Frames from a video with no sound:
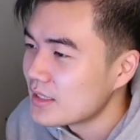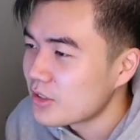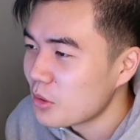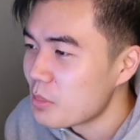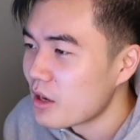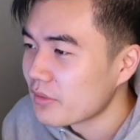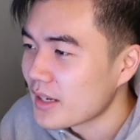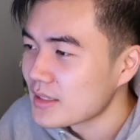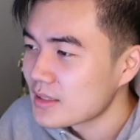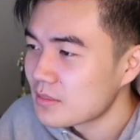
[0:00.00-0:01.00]
Let's go to
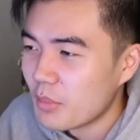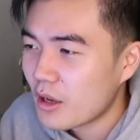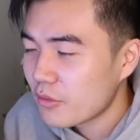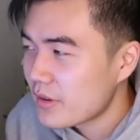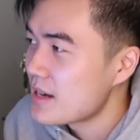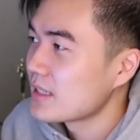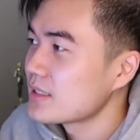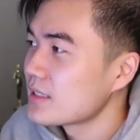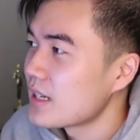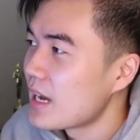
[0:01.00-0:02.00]
Belfast.
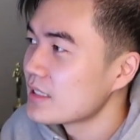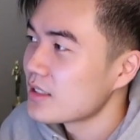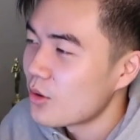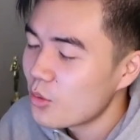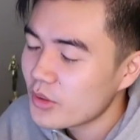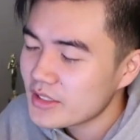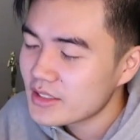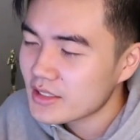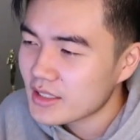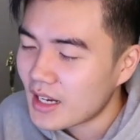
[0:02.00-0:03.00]
Belfast has
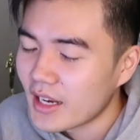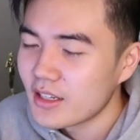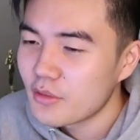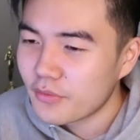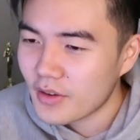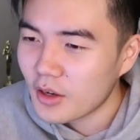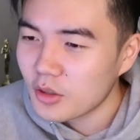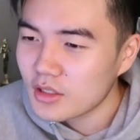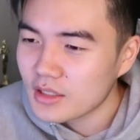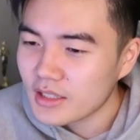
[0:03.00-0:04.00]
always kind of
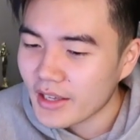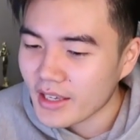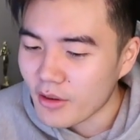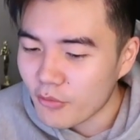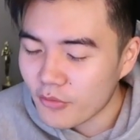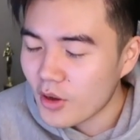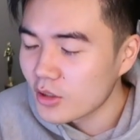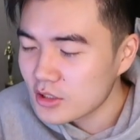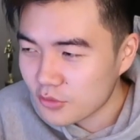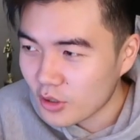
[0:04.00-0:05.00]
felt like a
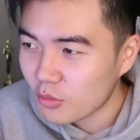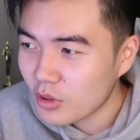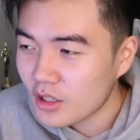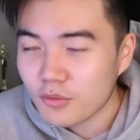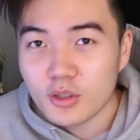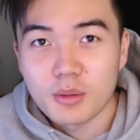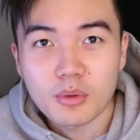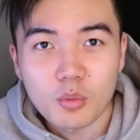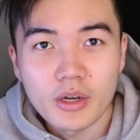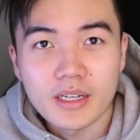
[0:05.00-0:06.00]
false front runner for
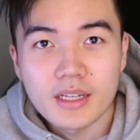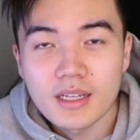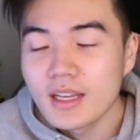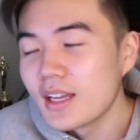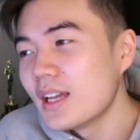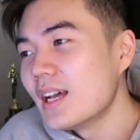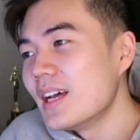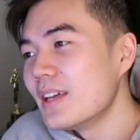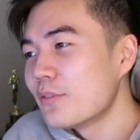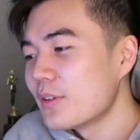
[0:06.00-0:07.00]
number one.
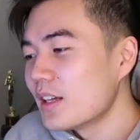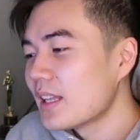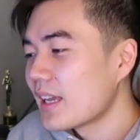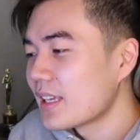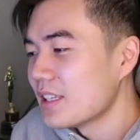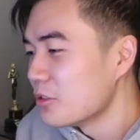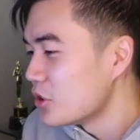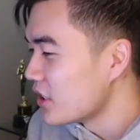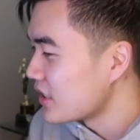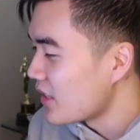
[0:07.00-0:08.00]
It felt like it
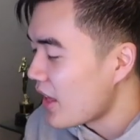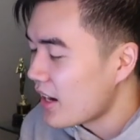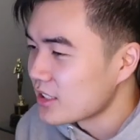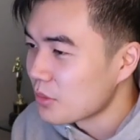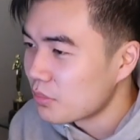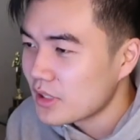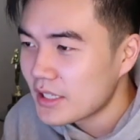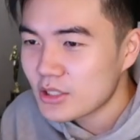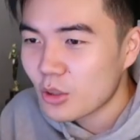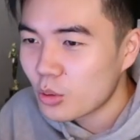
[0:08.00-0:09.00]
was just there as a
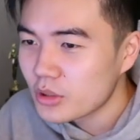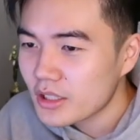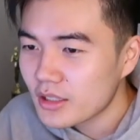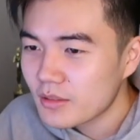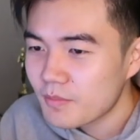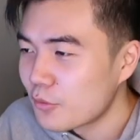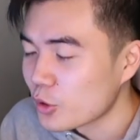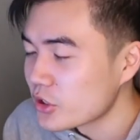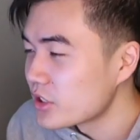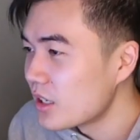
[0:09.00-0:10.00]
placeholder
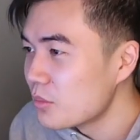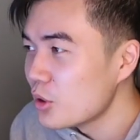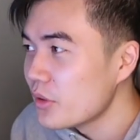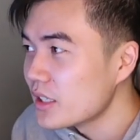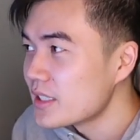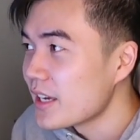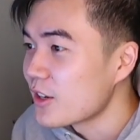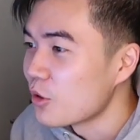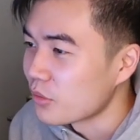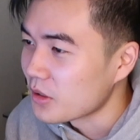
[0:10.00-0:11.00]
for some movie to take
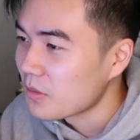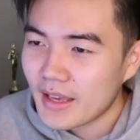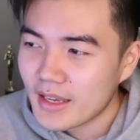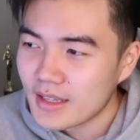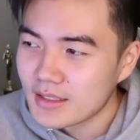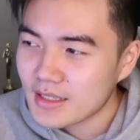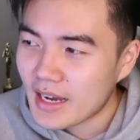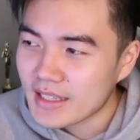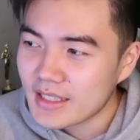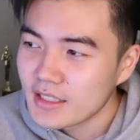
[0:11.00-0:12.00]
over. And
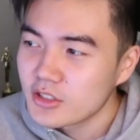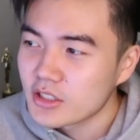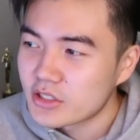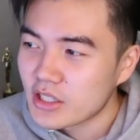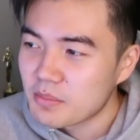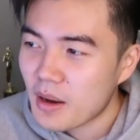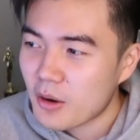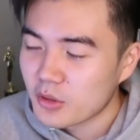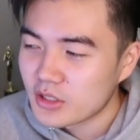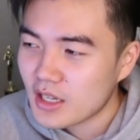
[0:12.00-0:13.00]
I guess you can say The
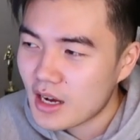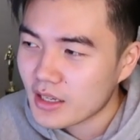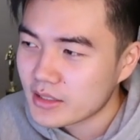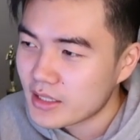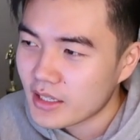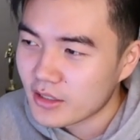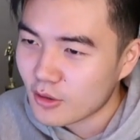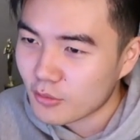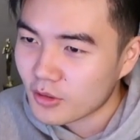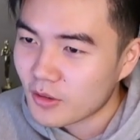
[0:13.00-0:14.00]
Power of the Dog has taken
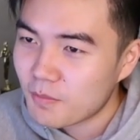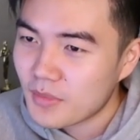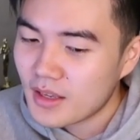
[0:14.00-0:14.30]
over.